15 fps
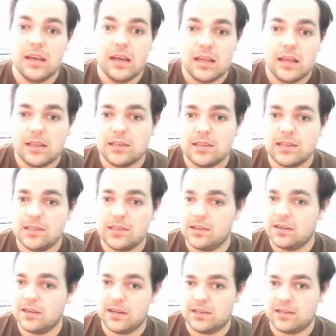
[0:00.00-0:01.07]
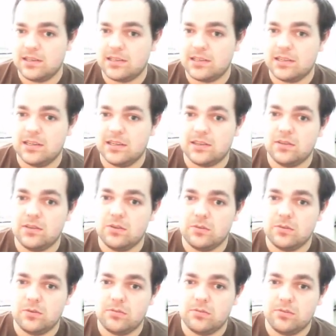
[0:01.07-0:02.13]
This isn't an SSD, it's a
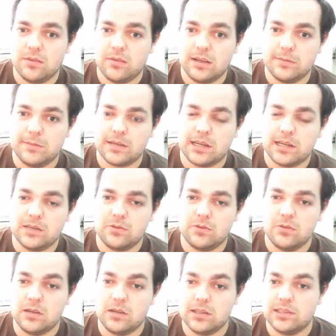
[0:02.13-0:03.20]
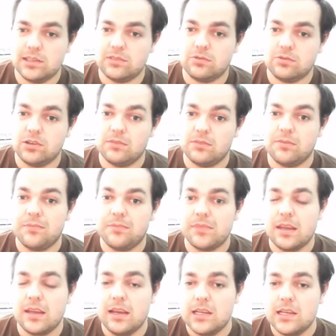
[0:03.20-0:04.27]
normal mechanical hard disk drive.
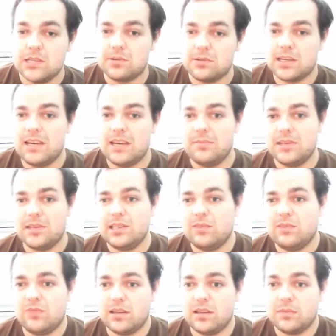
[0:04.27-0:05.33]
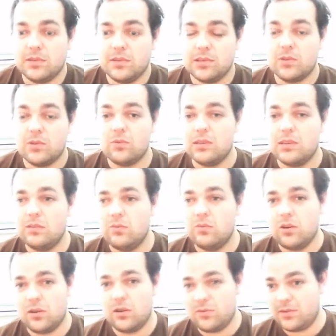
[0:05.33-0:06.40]
So it can be defragged, but it's not really
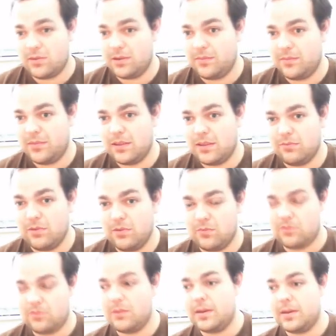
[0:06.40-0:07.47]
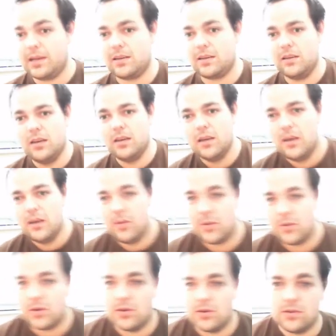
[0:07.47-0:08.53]
worth it with a Mac,
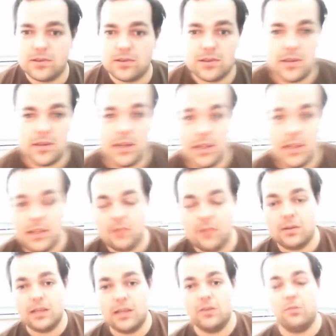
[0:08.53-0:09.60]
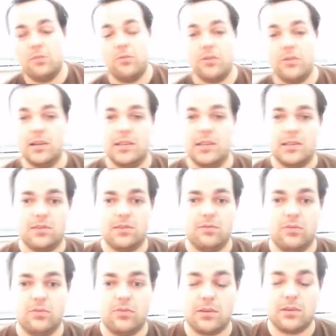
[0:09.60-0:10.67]
because the way it operates with
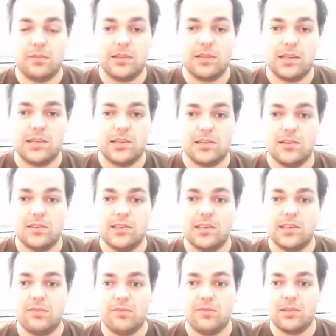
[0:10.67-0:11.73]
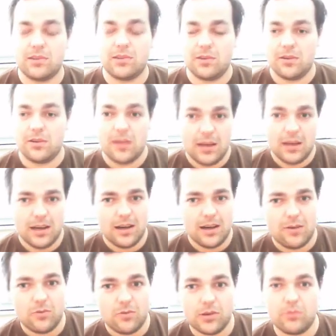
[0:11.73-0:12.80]
fragmentation is different to
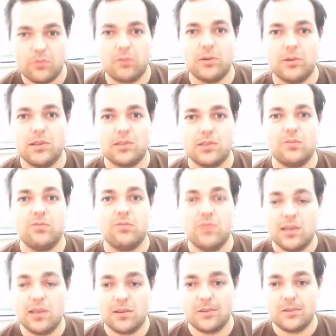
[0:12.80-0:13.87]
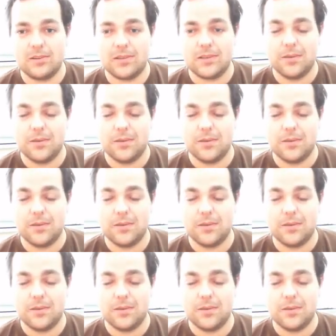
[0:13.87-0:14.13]
what you're probably used to with Windows.